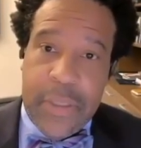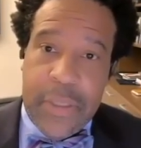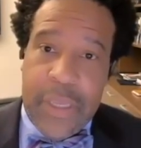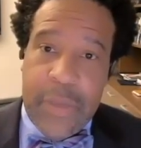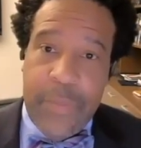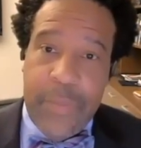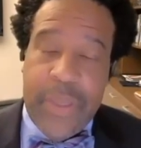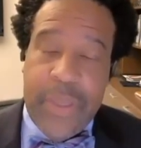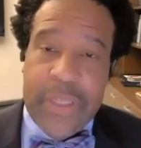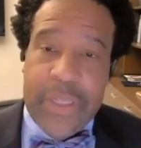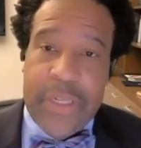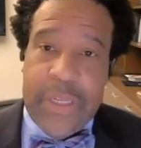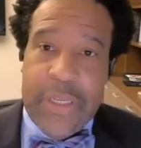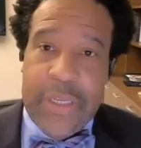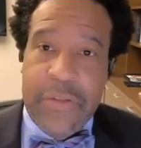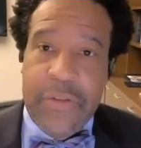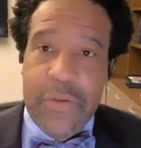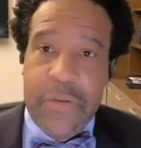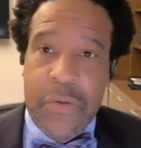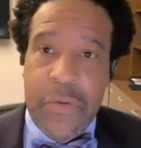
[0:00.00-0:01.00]
the
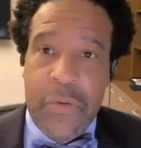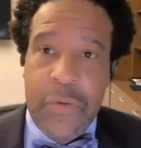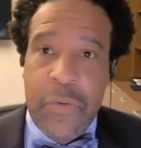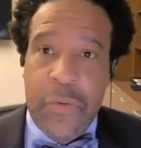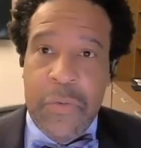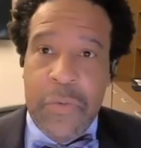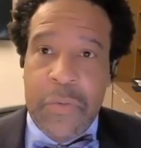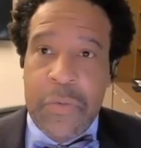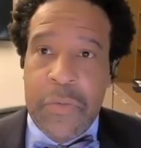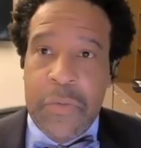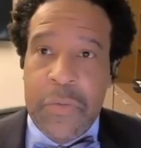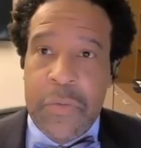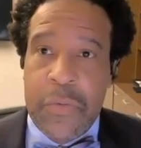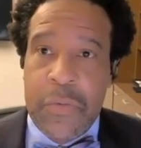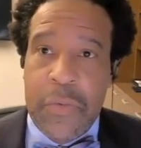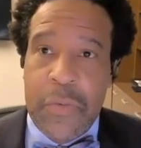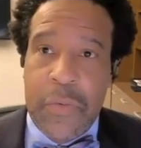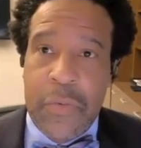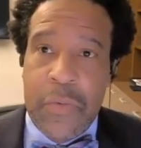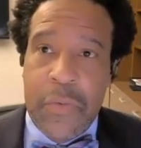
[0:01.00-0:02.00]
ability to
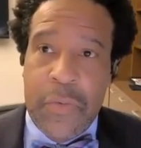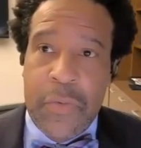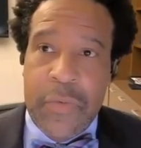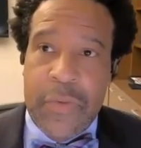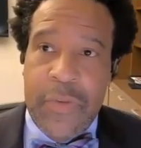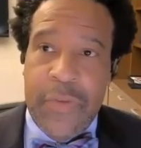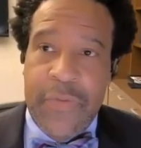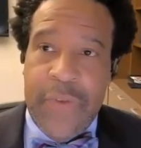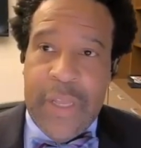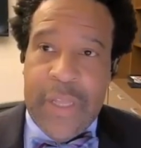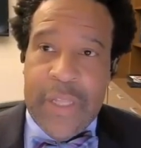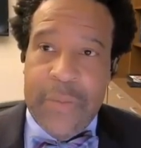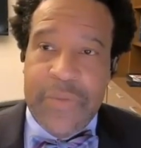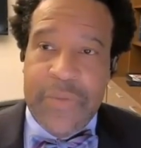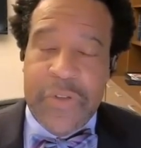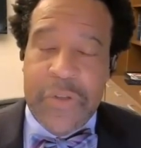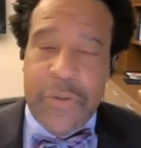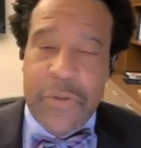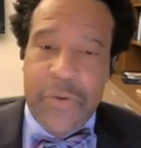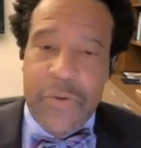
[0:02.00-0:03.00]

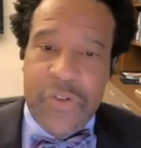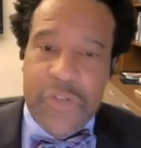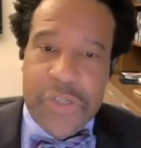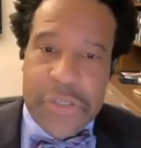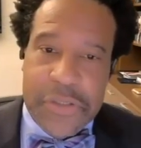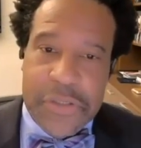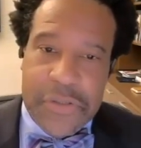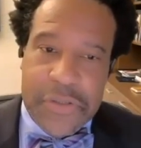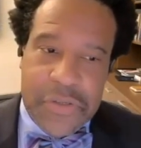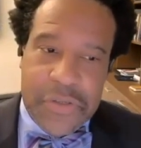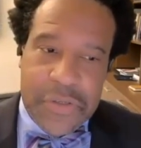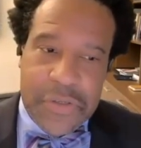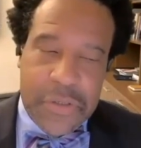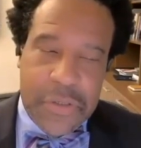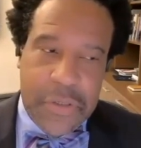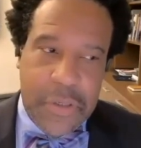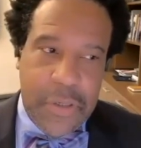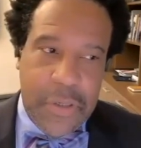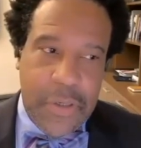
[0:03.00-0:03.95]
develop solutions,